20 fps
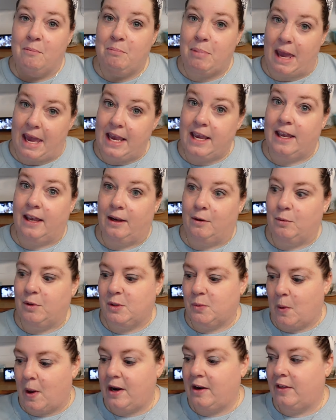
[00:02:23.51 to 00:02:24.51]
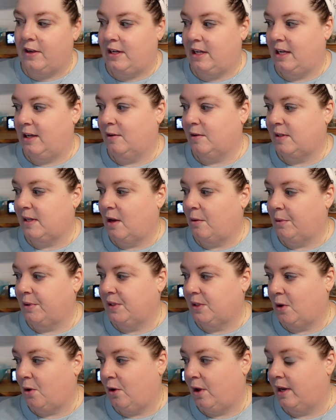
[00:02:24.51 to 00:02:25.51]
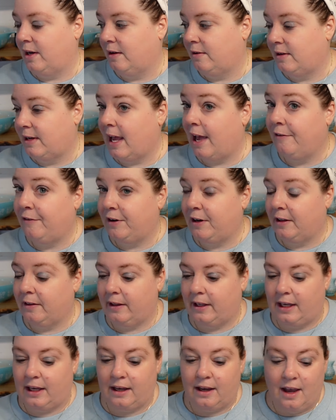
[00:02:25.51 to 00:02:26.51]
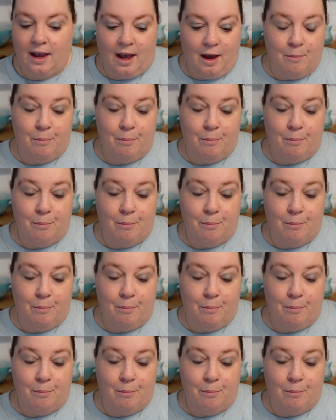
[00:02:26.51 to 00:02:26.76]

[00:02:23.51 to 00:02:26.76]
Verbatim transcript: bacon was one of the deals that was on, definitely.